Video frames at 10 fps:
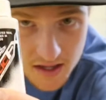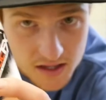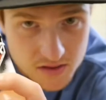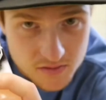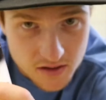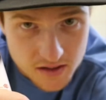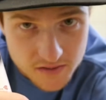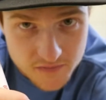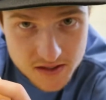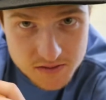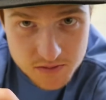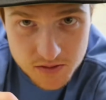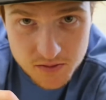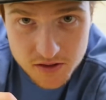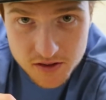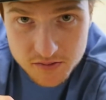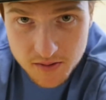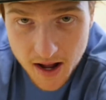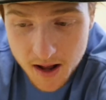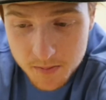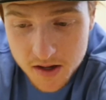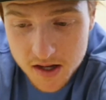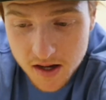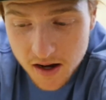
get it through Arctic FX when you order your wrap.